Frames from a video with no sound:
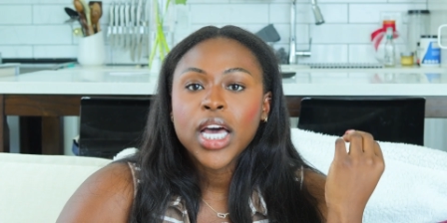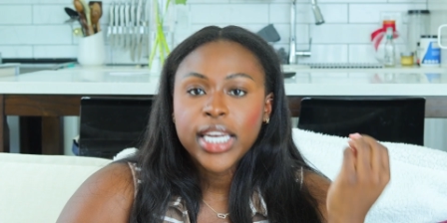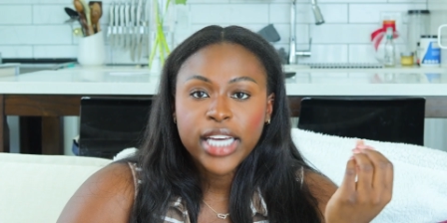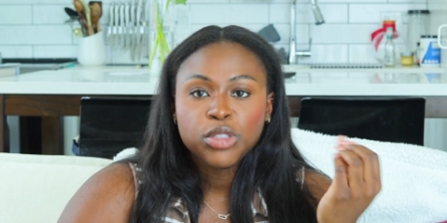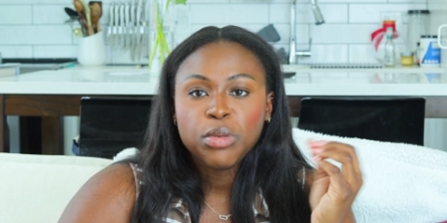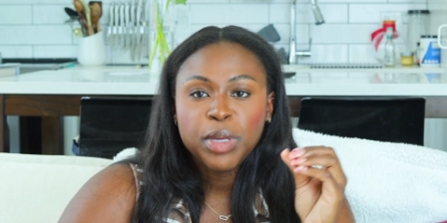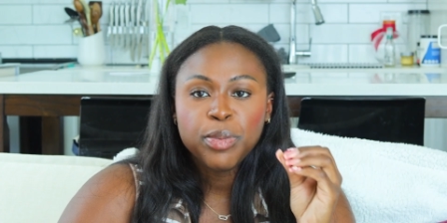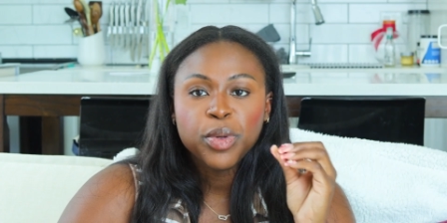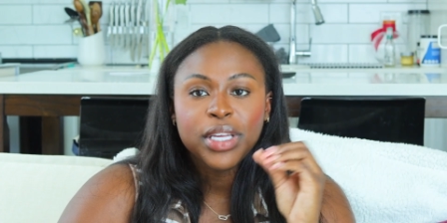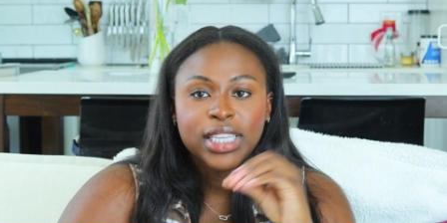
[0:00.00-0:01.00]
connect with
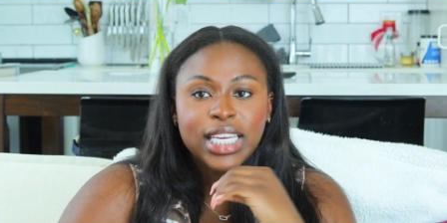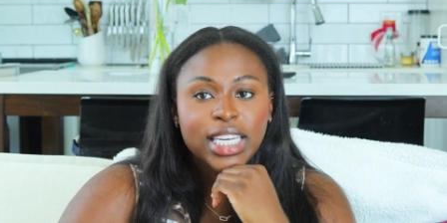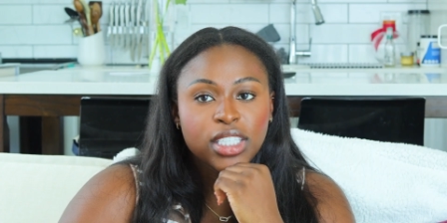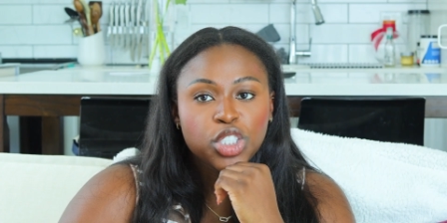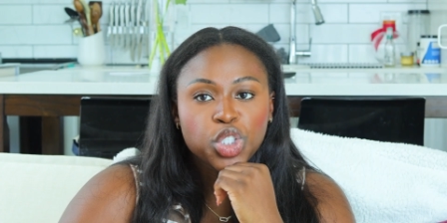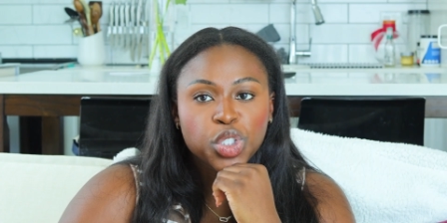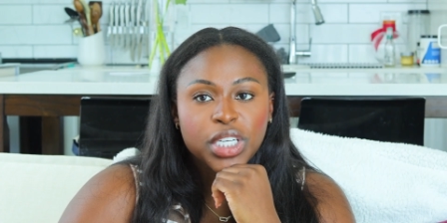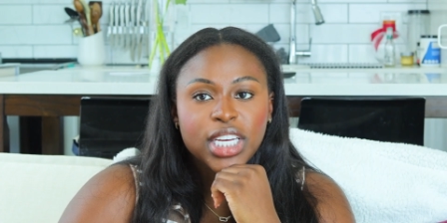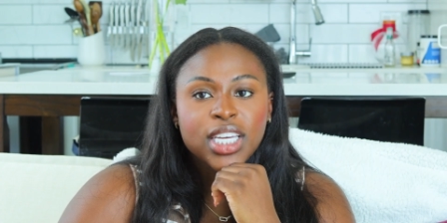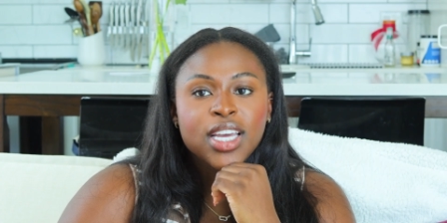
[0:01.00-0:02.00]
people in the industry.